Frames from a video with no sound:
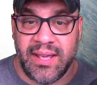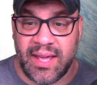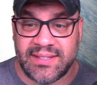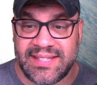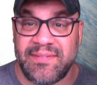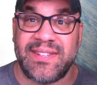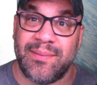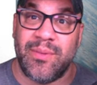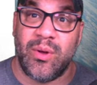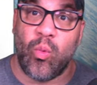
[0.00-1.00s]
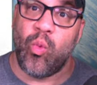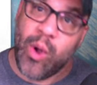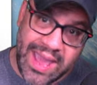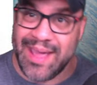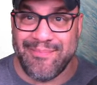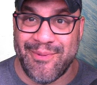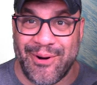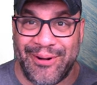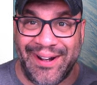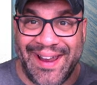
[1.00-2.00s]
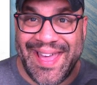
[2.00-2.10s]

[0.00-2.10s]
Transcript: uh, saves them way more